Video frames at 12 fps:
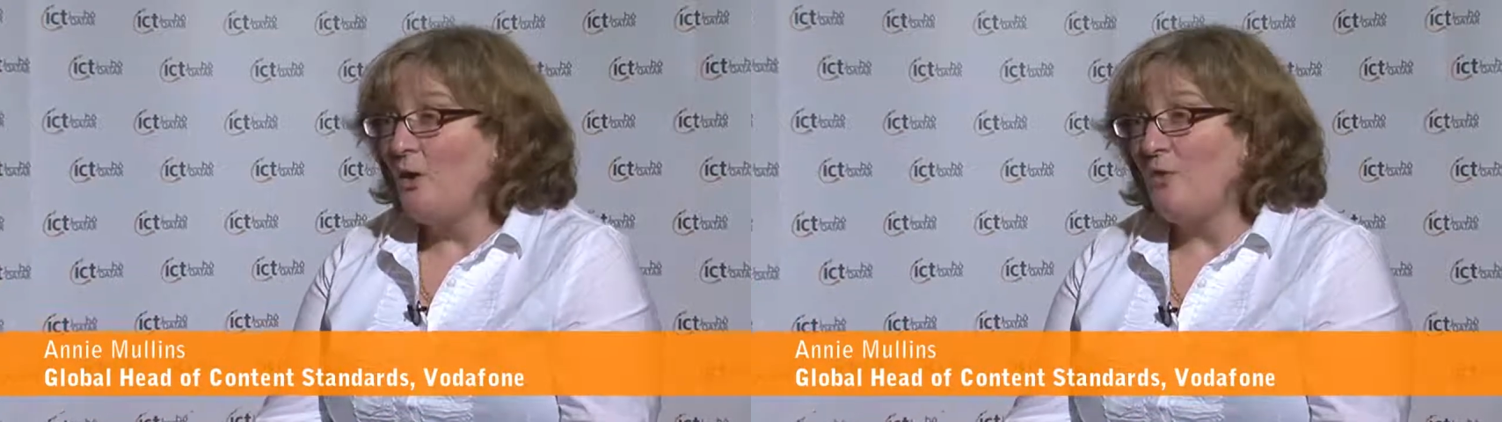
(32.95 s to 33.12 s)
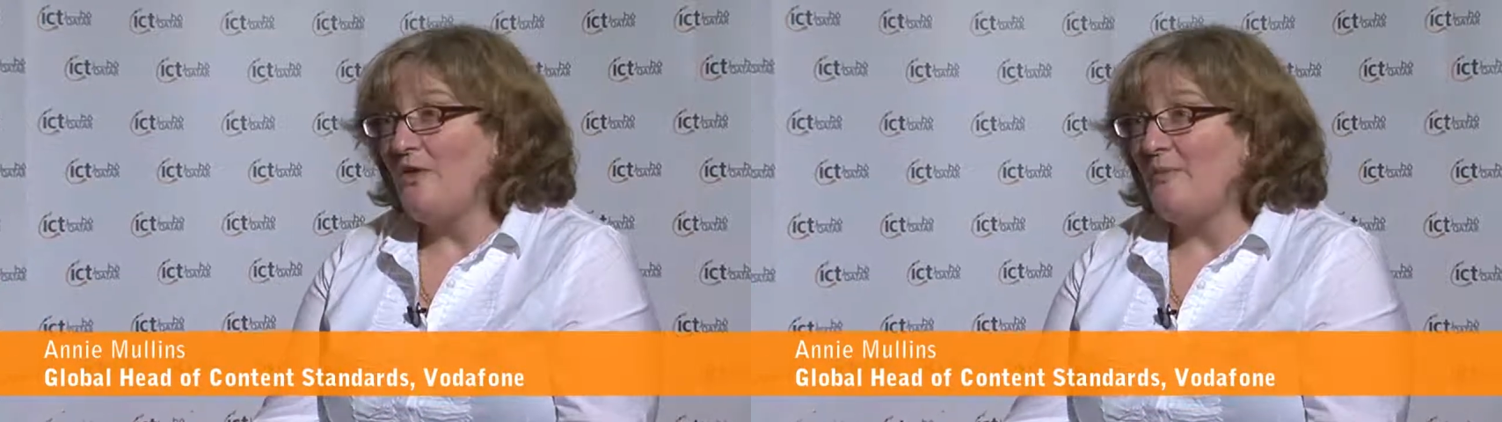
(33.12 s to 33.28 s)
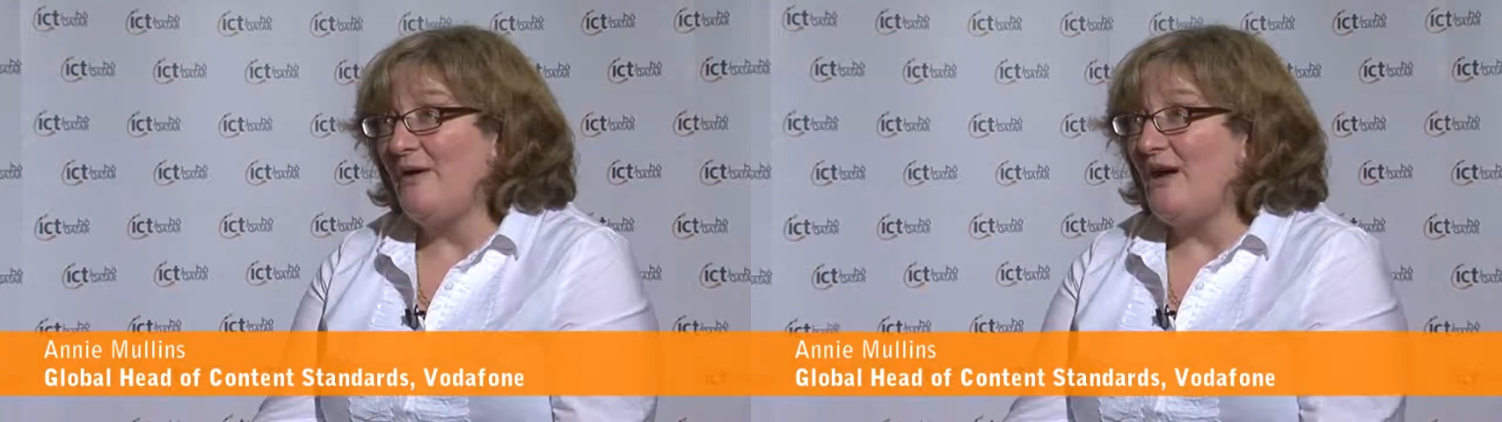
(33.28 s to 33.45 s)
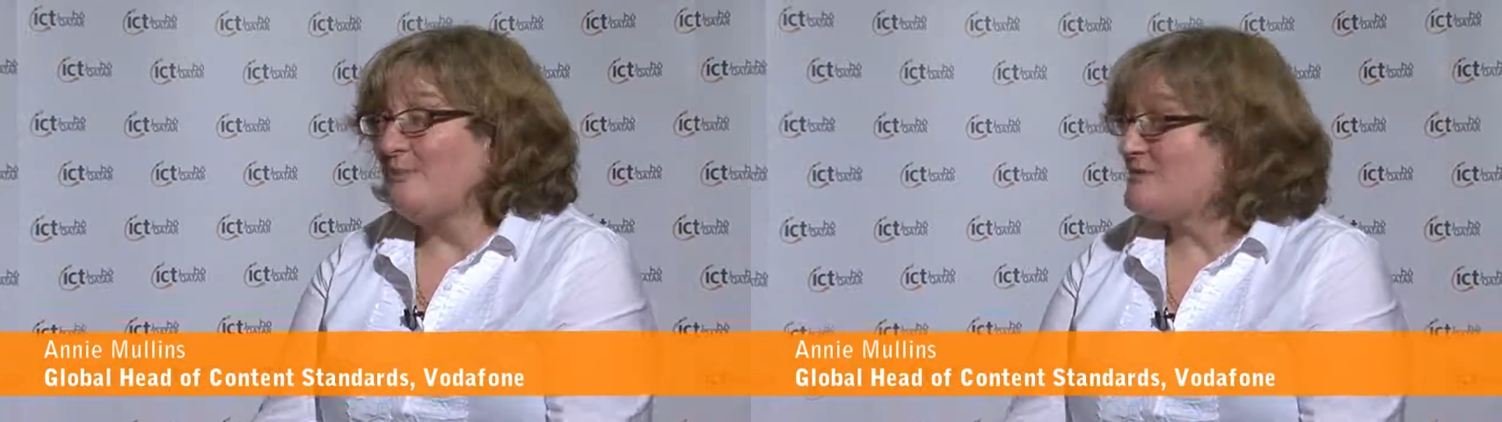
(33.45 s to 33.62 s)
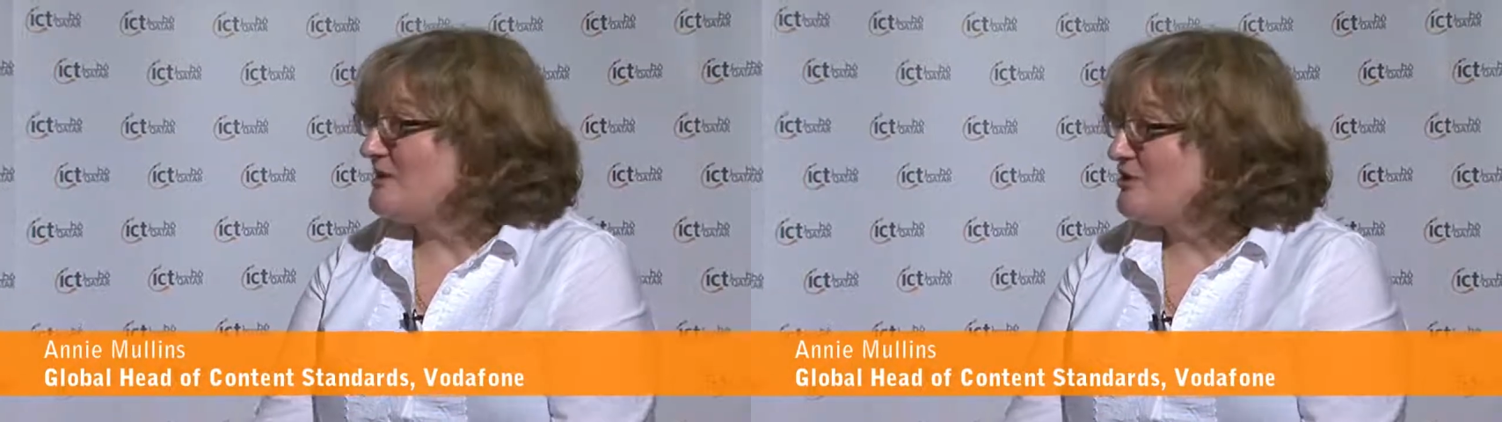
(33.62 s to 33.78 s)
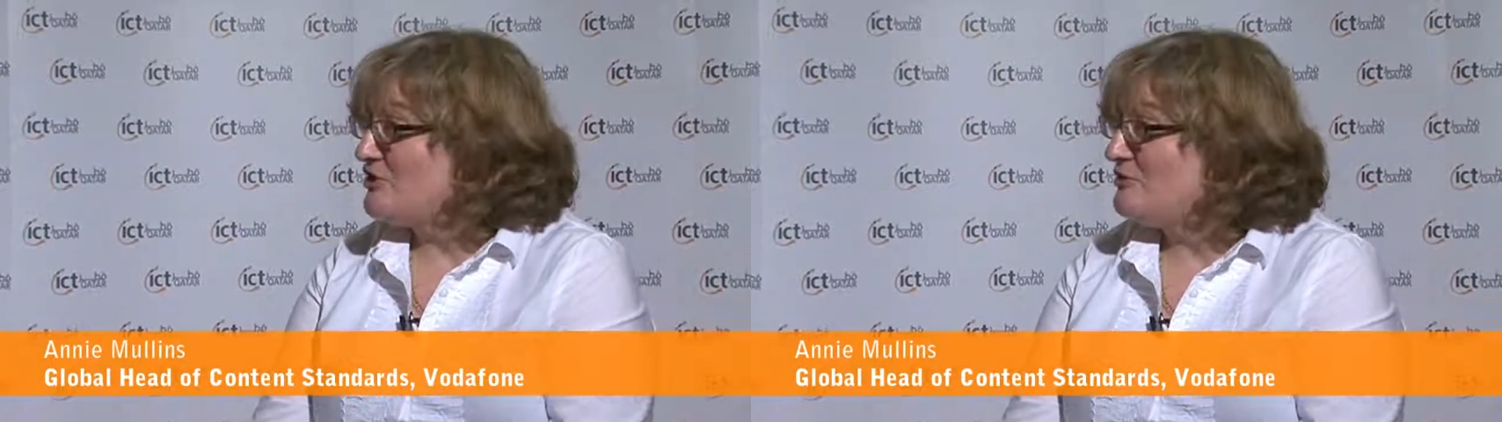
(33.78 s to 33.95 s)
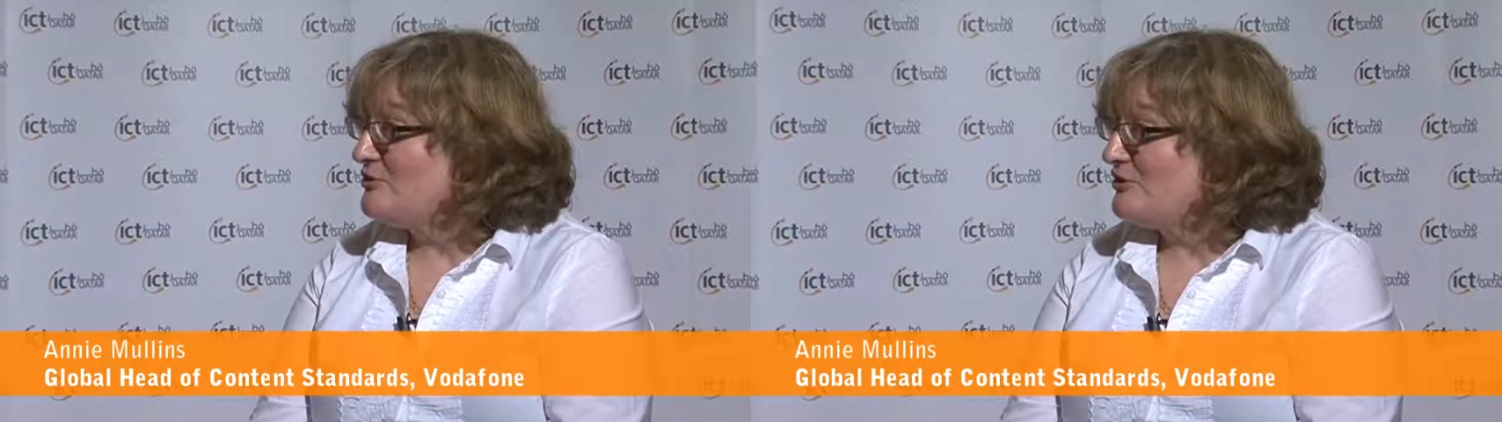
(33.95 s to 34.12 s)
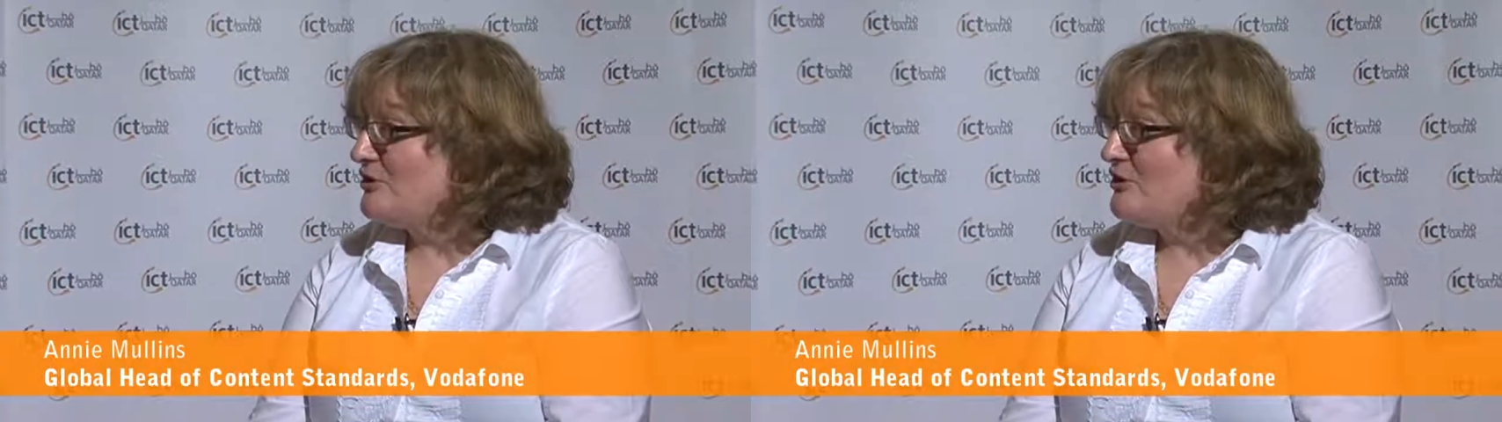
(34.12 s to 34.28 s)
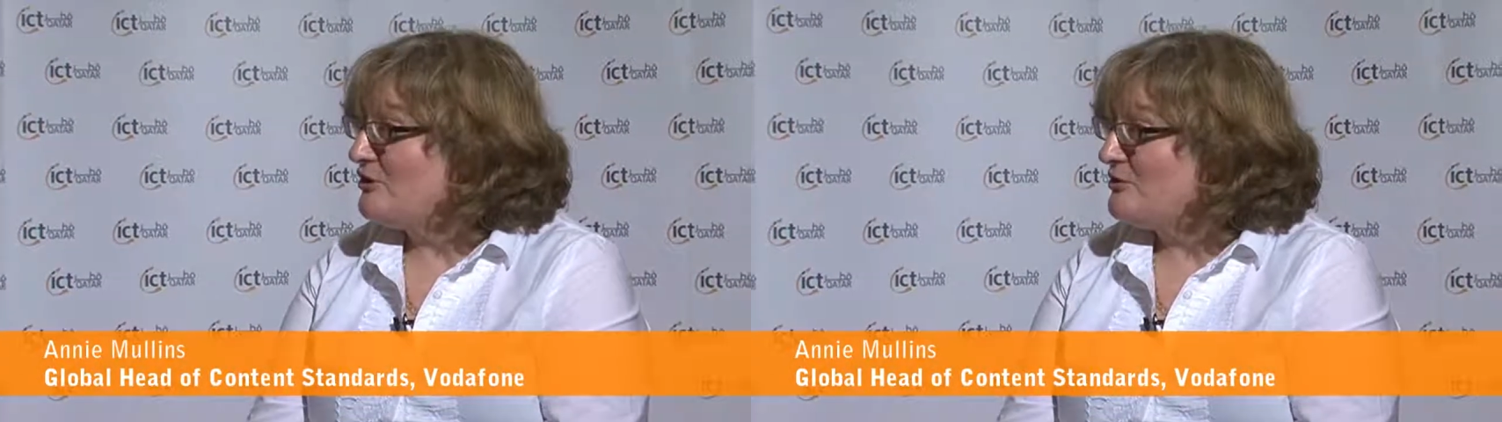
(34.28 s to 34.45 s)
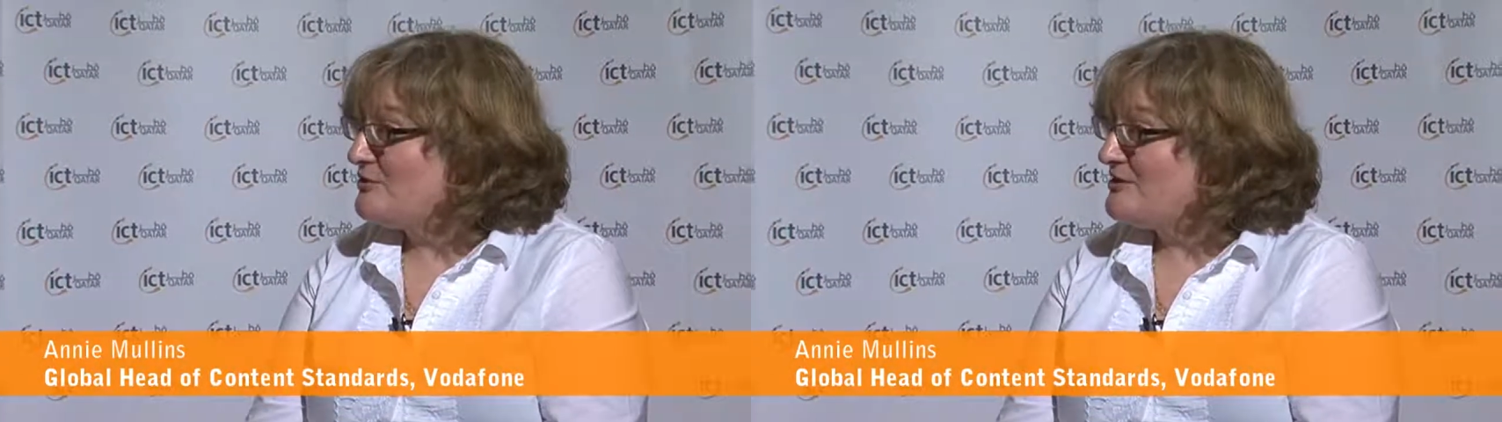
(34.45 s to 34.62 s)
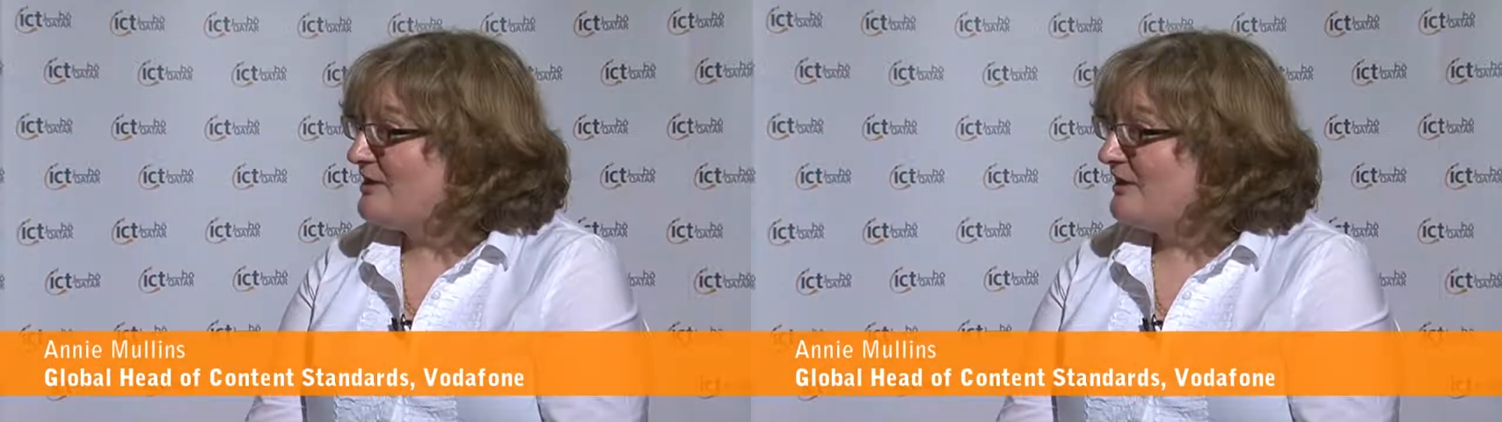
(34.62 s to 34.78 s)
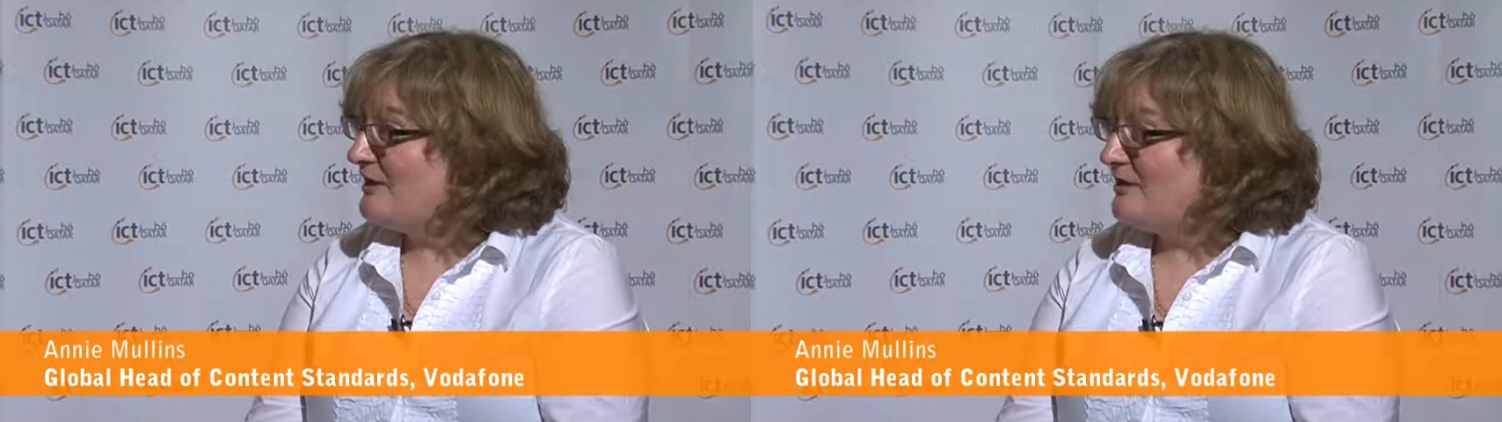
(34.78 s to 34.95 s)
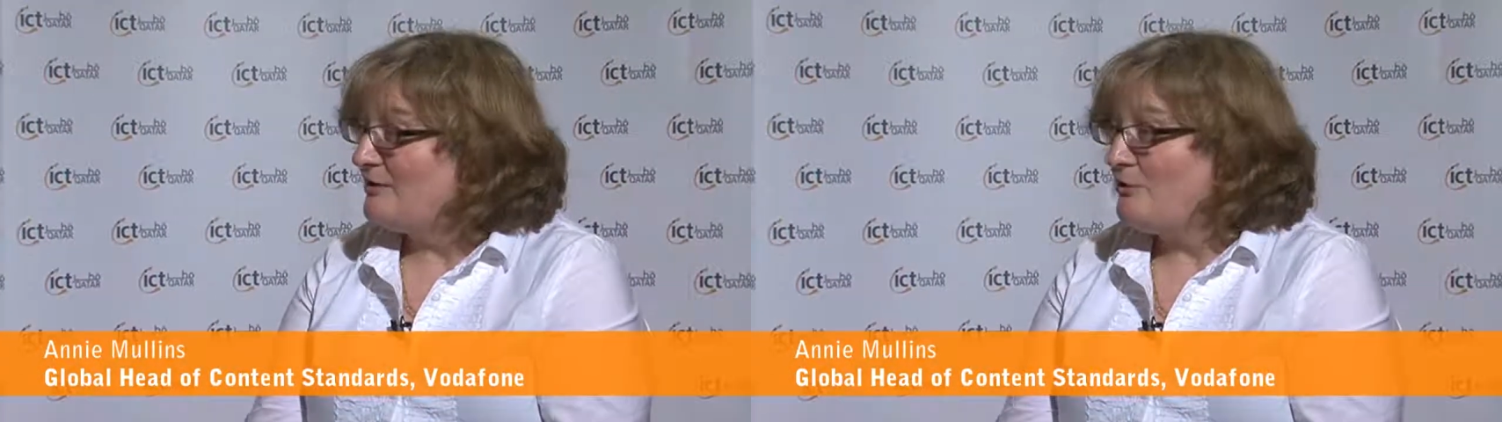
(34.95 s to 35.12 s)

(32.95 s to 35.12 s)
or that perhaps their children are using,